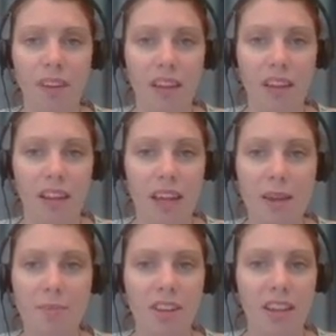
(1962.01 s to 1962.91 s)

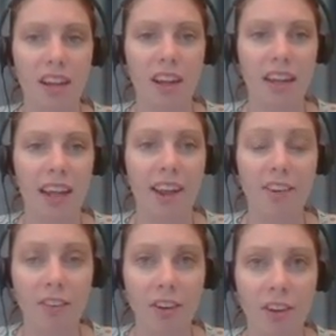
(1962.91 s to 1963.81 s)
claim, denied,
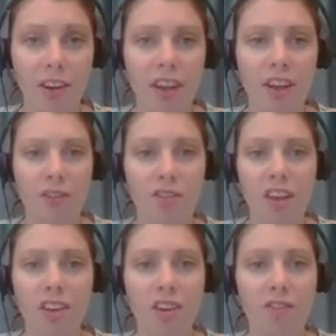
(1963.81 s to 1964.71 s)
error,
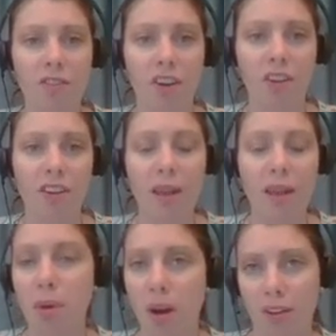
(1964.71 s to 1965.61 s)
failure, fault,
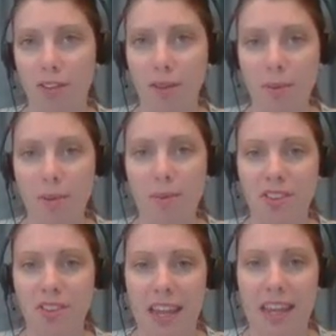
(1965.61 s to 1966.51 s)
impossible,
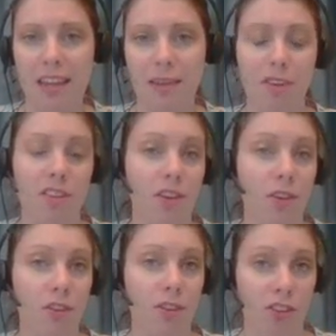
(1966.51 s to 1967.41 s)
mistaken,
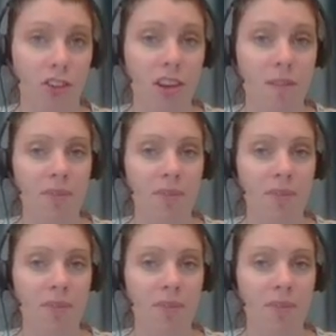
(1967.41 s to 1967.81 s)
misunderstood,